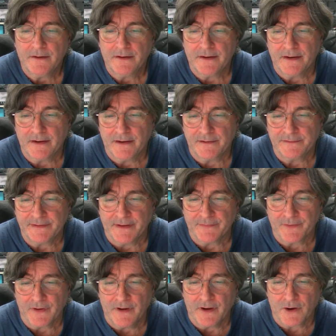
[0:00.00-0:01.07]
Now,
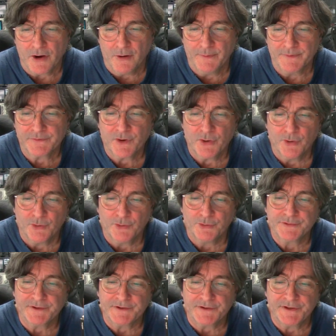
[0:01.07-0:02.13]
a comet
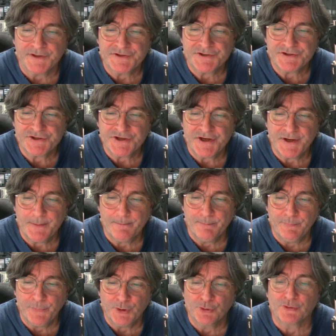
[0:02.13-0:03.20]
called
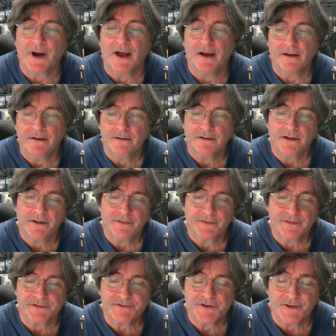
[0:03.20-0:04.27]
Nishimura, I think
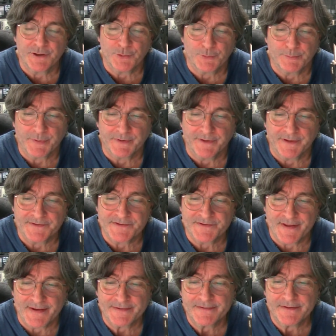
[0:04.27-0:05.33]
that's how you would pronounce
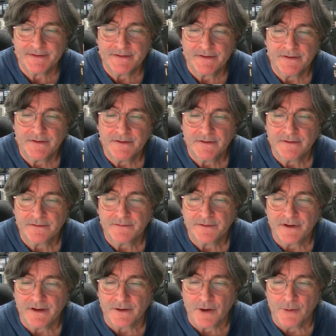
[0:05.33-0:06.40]
that,
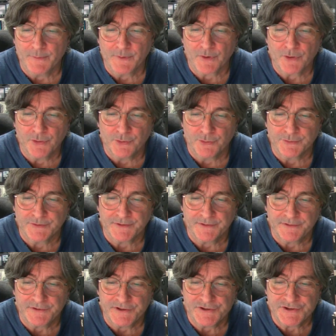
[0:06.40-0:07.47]
a comet called
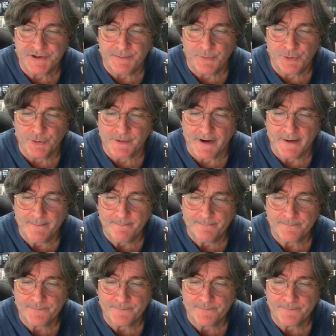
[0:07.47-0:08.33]
Nishimura,